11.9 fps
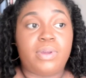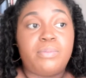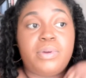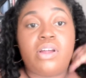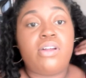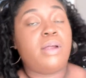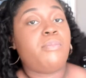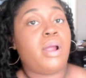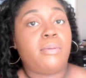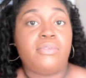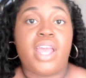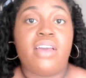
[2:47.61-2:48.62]
we put on our
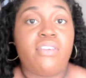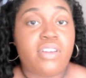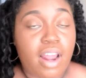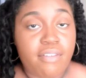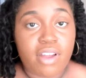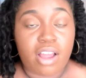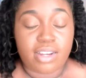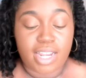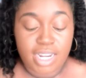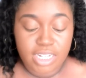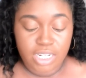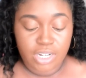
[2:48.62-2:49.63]
primer, we have on our
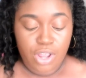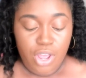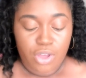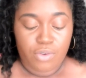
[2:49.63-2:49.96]
foundation,